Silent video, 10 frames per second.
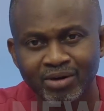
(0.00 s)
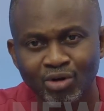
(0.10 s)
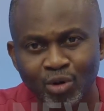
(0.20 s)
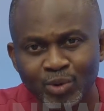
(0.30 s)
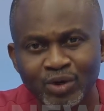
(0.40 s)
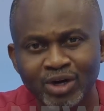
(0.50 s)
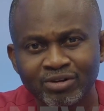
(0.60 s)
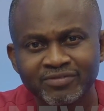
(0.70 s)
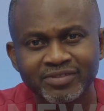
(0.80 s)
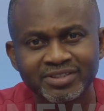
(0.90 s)
Communal
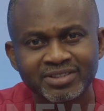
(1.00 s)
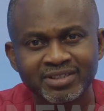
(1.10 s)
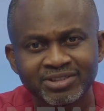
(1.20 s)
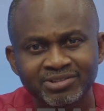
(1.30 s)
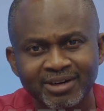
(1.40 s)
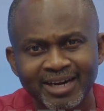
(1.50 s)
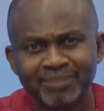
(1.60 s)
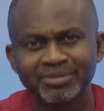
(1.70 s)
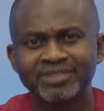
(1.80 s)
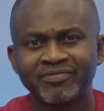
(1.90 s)
conflicts in Nigeria
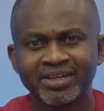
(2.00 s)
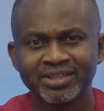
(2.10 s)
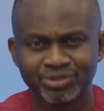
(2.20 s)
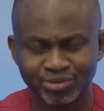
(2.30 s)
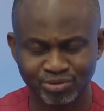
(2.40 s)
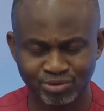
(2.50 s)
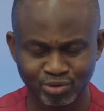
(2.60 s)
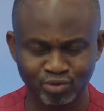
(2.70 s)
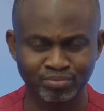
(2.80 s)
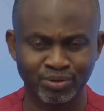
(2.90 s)
can be divided into
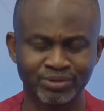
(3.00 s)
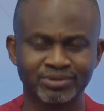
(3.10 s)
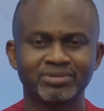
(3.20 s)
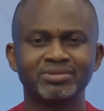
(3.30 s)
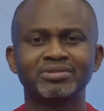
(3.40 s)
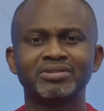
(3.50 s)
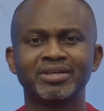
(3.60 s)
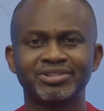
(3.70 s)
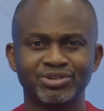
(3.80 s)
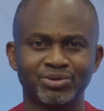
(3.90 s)
2 broad
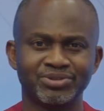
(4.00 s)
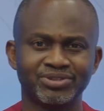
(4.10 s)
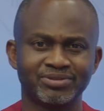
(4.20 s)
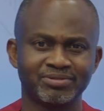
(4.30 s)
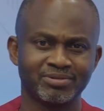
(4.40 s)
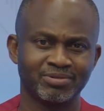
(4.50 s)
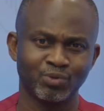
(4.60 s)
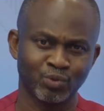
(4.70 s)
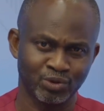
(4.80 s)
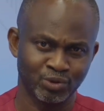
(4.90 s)
categories.
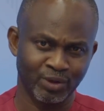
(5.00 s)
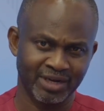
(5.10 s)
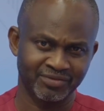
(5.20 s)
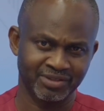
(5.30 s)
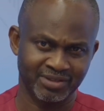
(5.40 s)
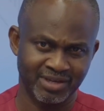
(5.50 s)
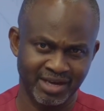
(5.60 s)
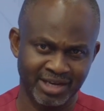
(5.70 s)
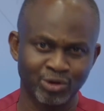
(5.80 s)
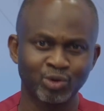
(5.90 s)
You have the
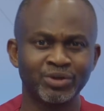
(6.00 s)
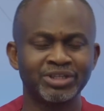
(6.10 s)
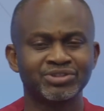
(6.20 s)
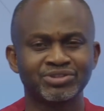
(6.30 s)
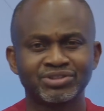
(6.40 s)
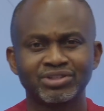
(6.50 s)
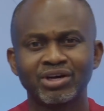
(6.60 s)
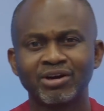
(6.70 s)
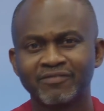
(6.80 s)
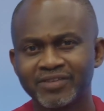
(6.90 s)
ethno-religious
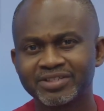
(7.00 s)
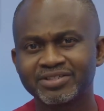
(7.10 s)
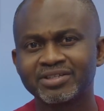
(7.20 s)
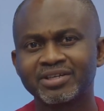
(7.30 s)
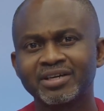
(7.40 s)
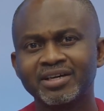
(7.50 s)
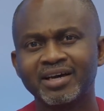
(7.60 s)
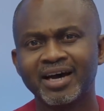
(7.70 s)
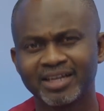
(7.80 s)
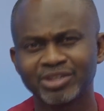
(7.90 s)
conflicts,
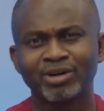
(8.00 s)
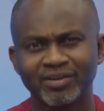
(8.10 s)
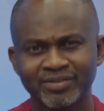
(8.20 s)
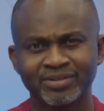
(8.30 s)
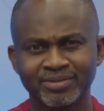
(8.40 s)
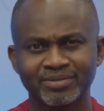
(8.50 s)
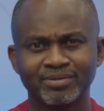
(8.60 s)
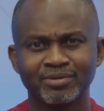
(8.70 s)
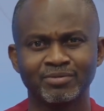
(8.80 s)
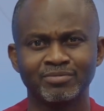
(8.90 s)
and then you have the
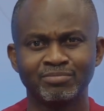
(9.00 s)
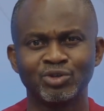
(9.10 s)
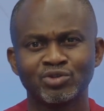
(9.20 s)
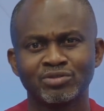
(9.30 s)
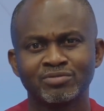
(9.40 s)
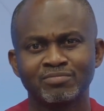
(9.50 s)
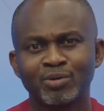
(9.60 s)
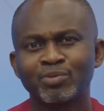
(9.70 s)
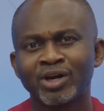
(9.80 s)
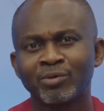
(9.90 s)
most
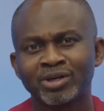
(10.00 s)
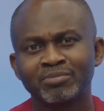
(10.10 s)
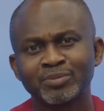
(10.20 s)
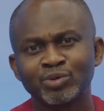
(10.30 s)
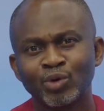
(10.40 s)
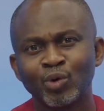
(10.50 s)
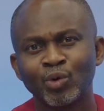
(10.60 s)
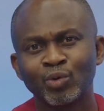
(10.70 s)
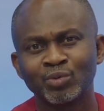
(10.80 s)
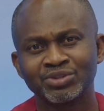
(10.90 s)
popular one that people
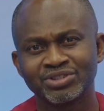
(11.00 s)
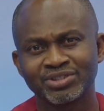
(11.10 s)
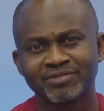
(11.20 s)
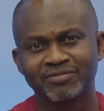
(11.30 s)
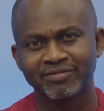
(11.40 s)
know, which is the